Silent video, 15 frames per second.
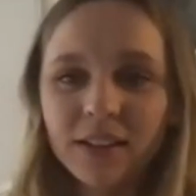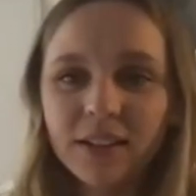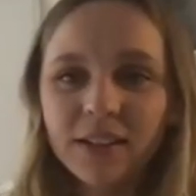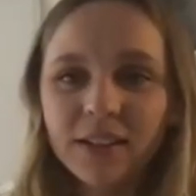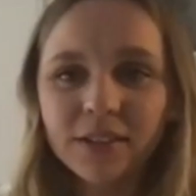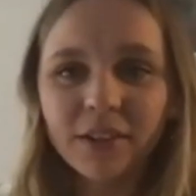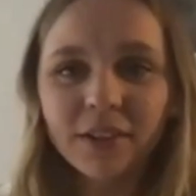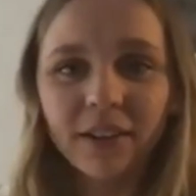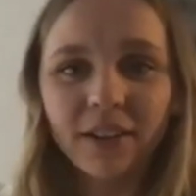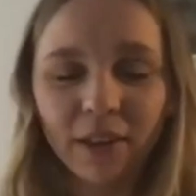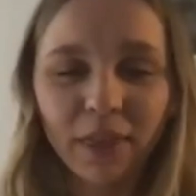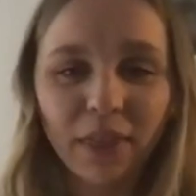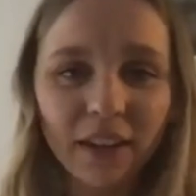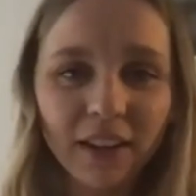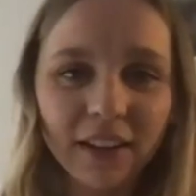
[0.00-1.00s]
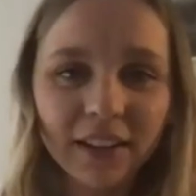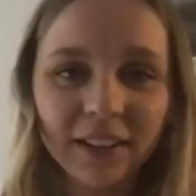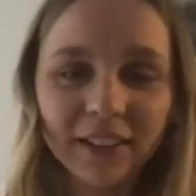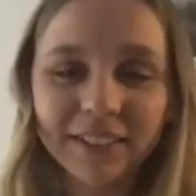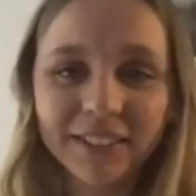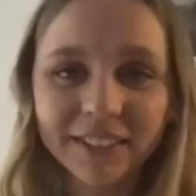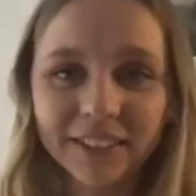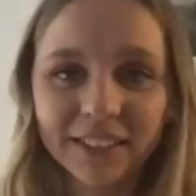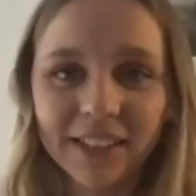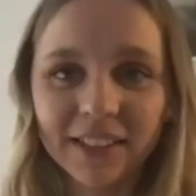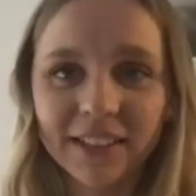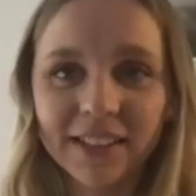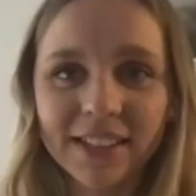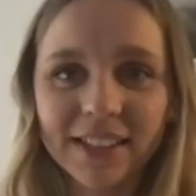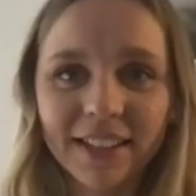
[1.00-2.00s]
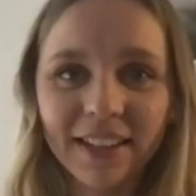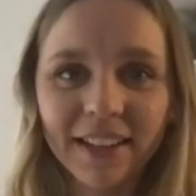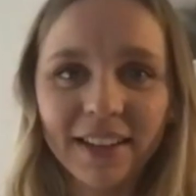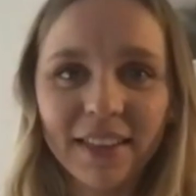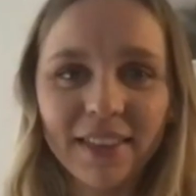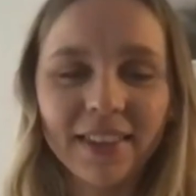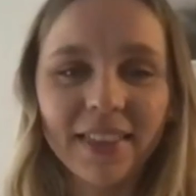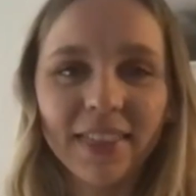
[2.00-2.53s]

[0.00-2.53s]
So I think it's clear that